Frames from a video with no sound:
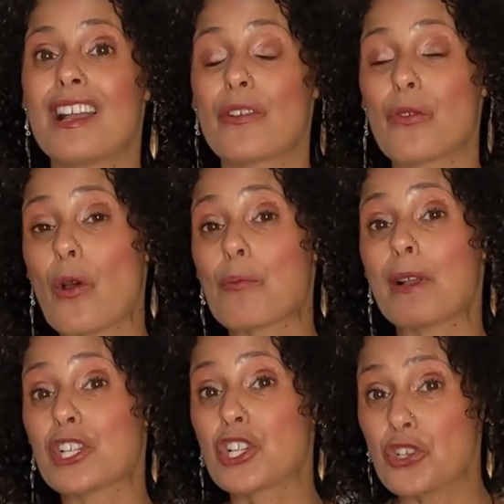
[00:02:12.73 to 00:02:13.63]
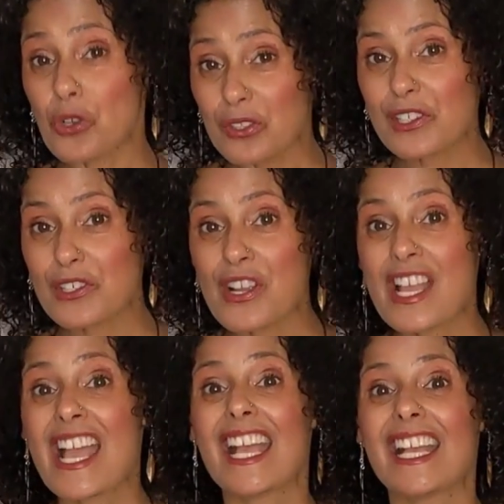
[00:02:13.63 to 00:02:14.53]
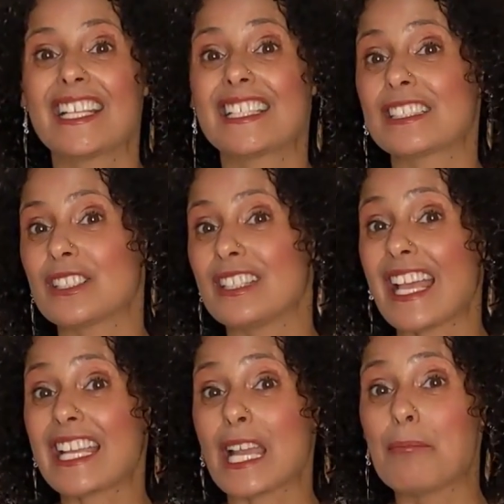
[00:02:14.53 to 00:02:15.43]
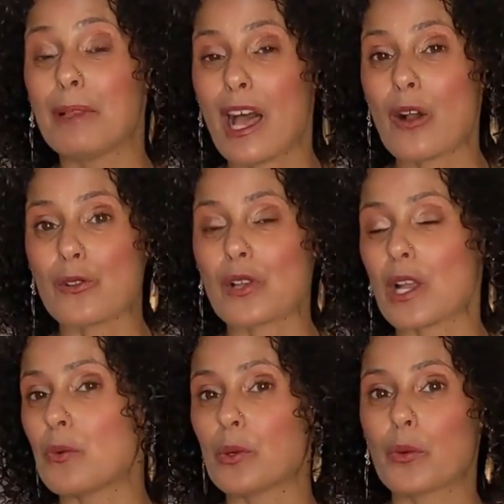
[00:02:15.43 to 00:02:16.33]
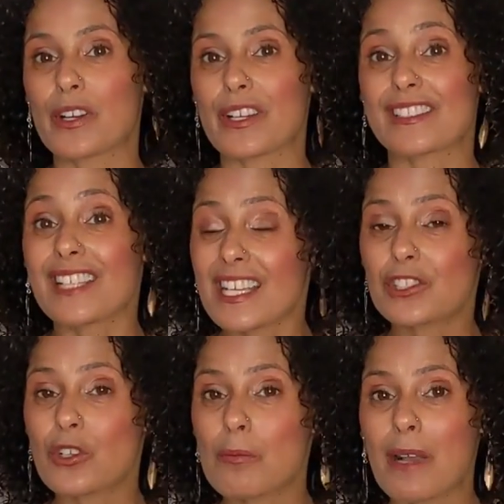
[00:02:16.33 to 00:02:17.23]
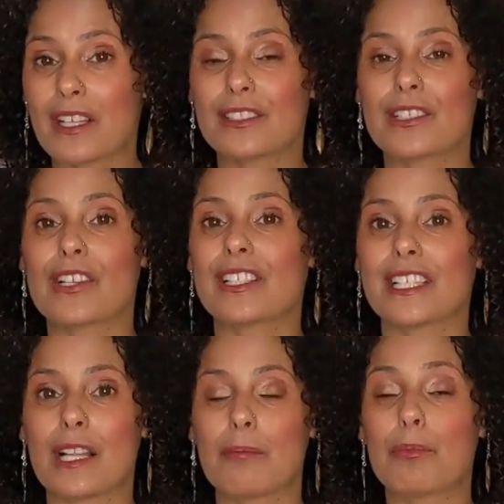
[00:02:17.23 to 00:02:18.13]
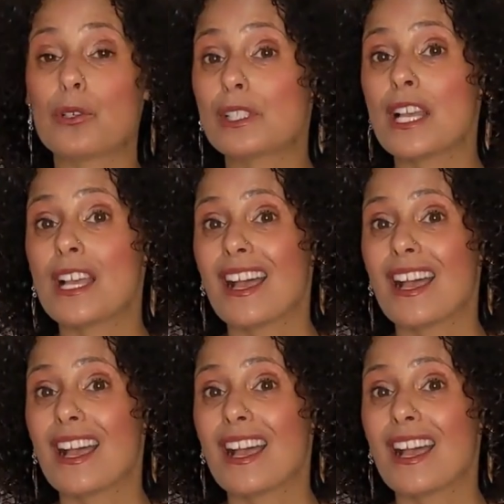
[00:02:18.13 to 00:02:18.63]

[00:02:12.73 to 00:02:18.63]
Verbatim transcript: around my shoulder and like a blouse. So I would wear a tank top under, and then I'll put